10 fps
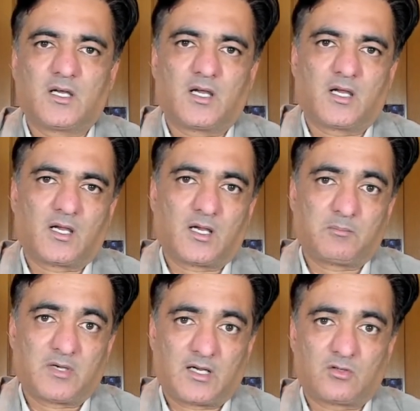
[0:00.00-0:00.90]

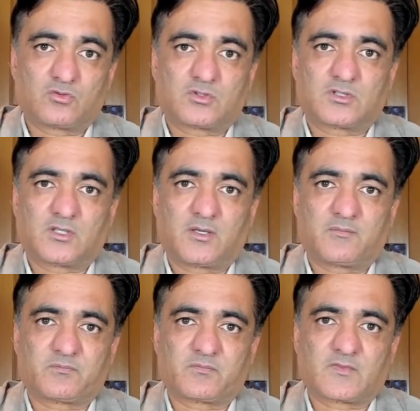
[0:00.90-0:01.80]
about
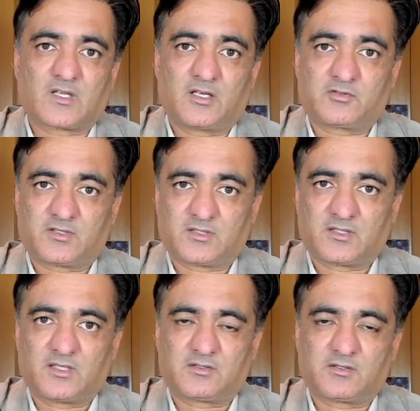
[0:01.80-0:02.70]
addressing
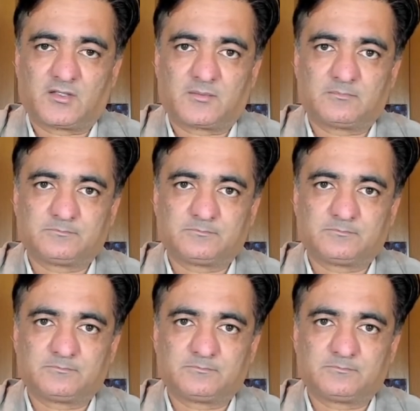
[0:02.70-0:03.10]
hatred.